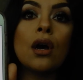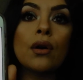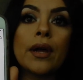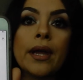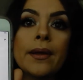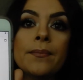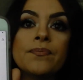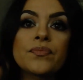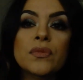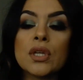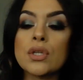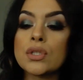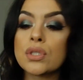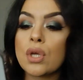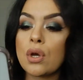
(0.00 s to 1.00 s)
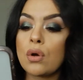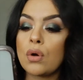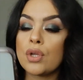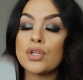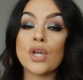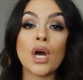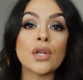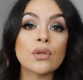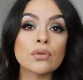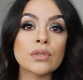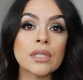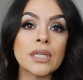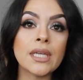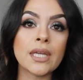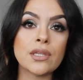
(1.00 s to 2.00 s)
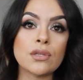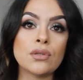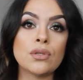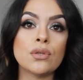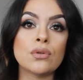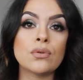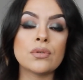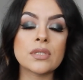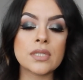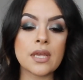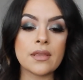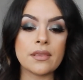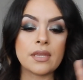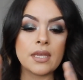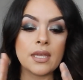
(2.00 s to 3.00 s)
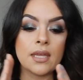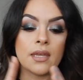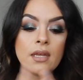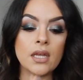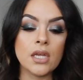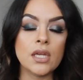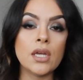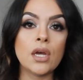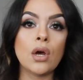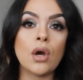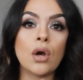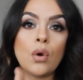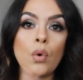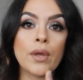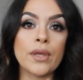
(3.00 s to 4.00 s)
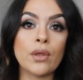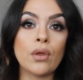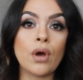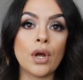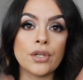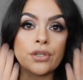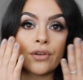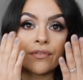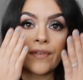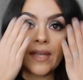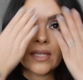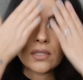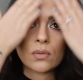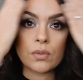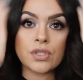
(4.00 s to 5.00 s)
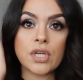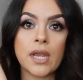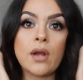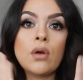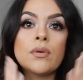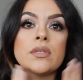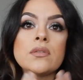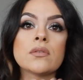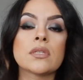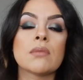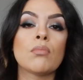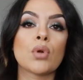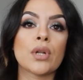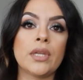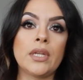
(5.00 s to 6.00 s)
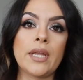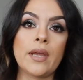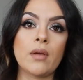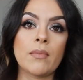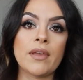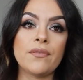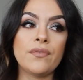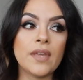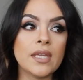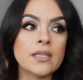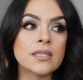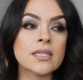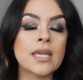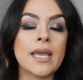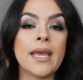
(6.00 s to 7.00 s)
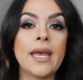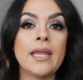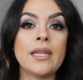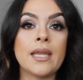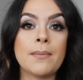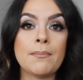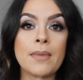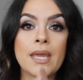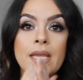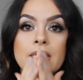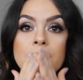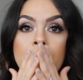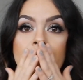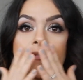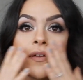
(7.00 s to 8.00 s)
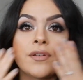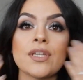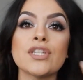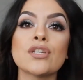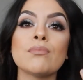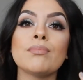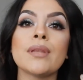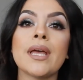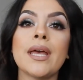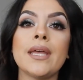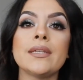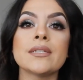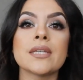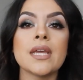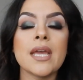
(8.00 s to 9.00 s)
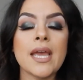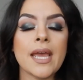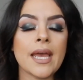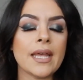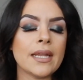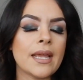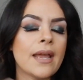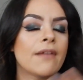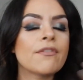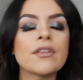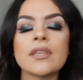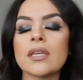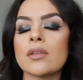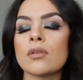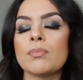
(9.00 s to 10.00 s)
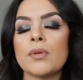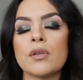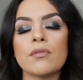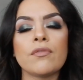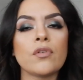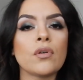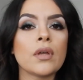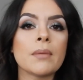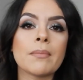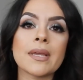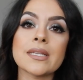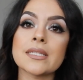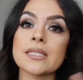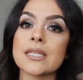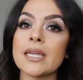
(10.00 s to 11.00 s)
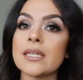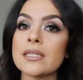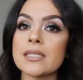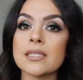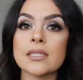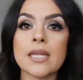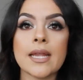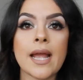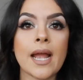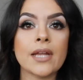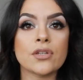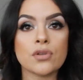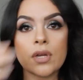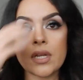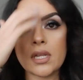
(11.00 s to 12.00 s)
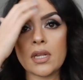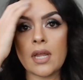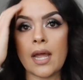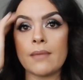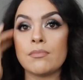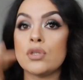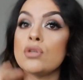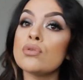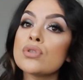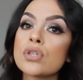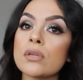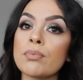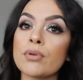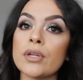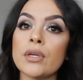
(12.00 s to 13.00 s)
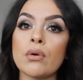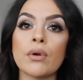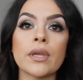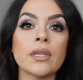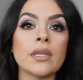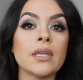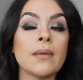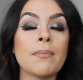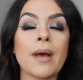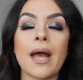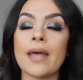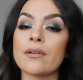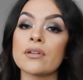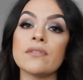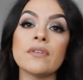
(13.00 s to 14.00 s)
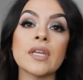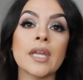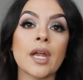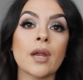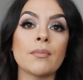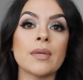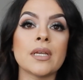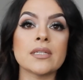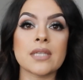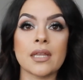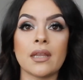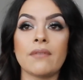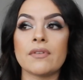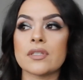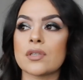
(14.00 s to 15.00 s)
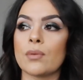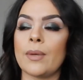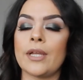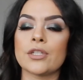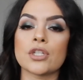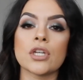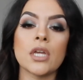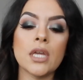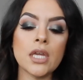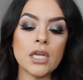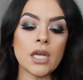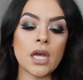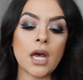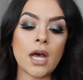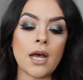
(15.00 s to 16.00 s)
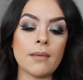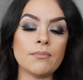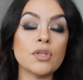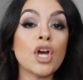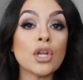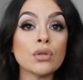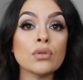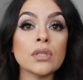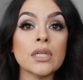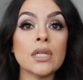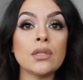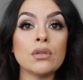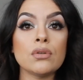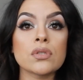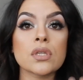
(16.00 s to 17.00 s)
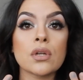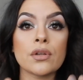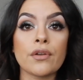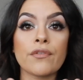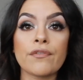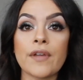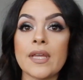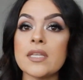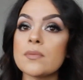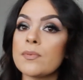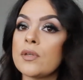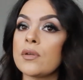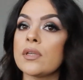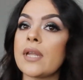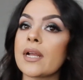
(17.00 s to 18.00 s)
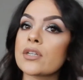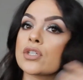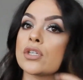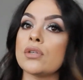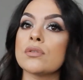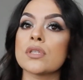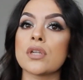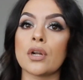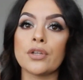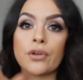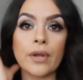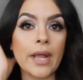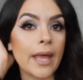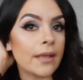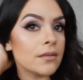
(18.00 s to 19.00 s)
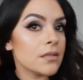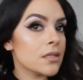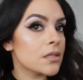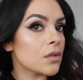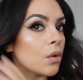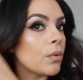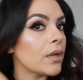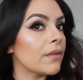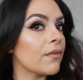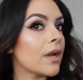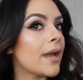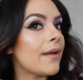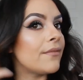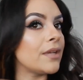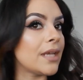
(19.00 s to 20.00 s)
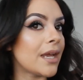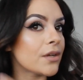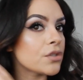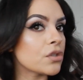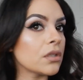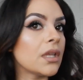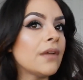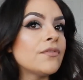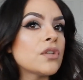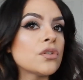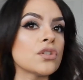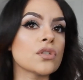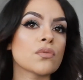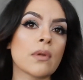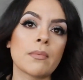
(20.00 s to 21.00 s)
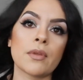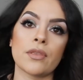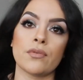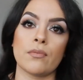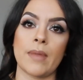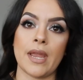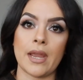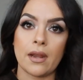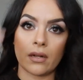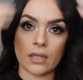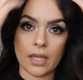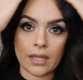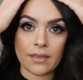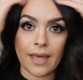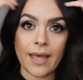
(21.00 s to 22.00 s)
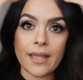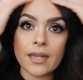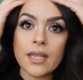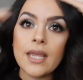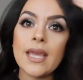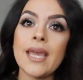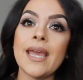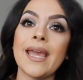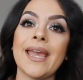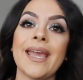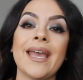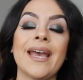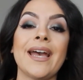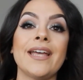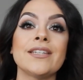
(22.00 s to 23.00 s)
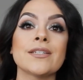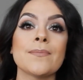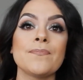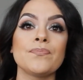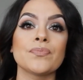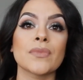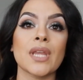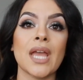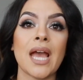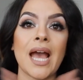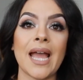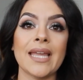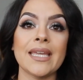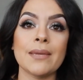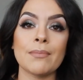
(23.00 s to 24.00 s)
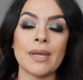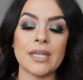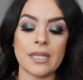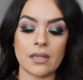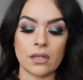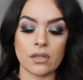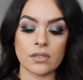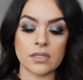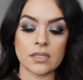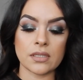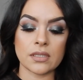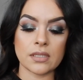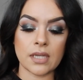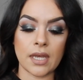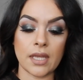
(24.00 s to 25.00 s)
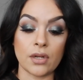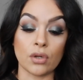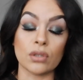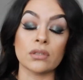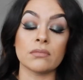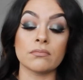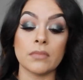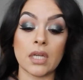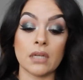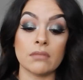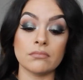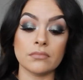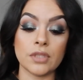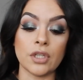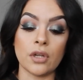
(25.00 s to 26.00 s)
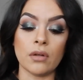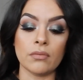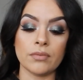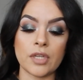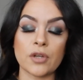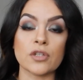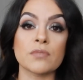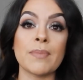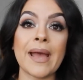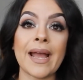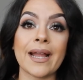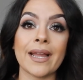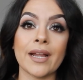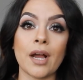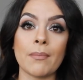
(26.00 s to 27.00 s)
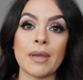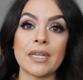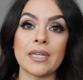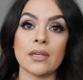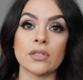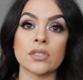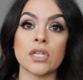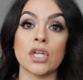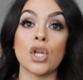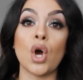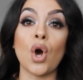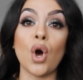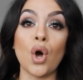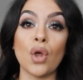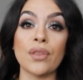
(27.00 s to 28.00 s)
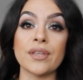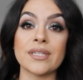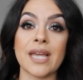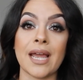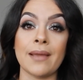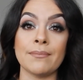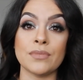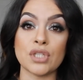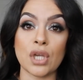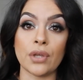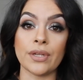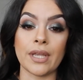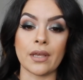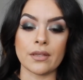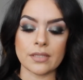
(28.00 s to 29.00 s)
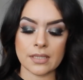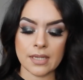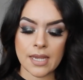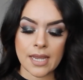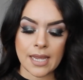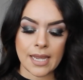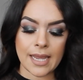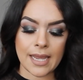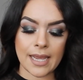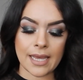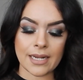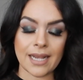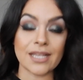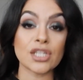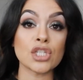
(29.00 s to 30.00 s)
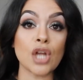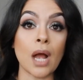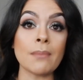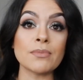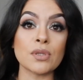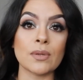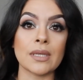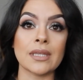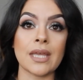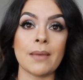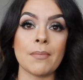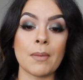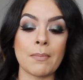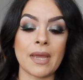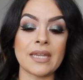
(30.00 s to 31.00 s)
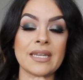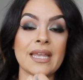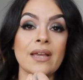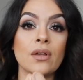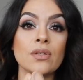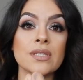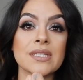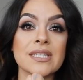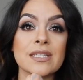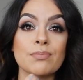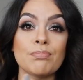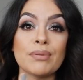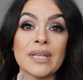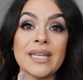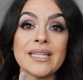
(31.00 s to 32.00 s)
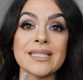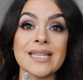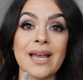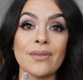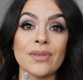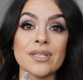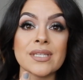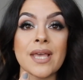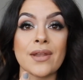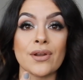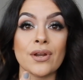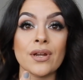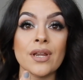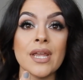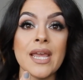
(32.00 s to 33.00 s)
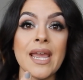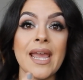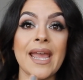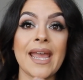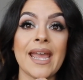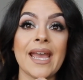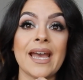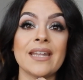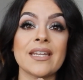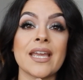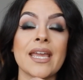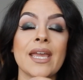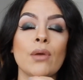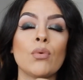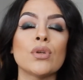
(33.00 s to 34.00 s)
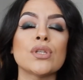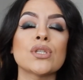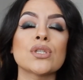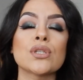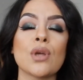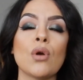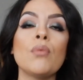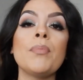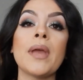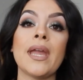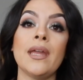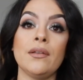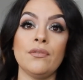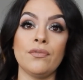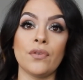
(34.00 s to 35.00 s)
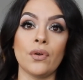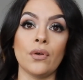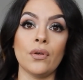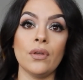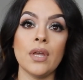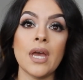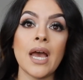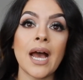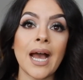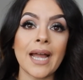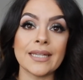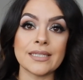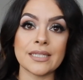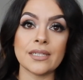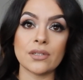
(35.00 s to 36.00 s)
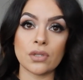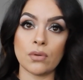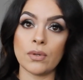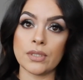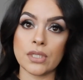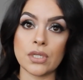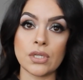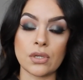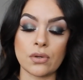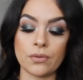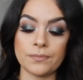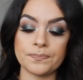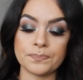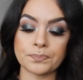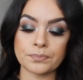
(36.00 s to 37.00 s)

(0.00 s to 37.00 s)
Okay, so not only can you use the oil on your face, which I always use it morning and night on my face, and it makes my foundation blend and everything look beautiful and my skin stay hydrated. I'm usually pretty oily, but I don't even care because I love it so much. Not only can you use it on your face, but you can actually use it on your ends. So whenever I have any extra left, I'll just rub it through my hair like that. And I get my nails done, or years back, I got my nails done all the time, gel nails, and I stopped doing them. My nails split down the center, and it was so painful. I didn't know what to do.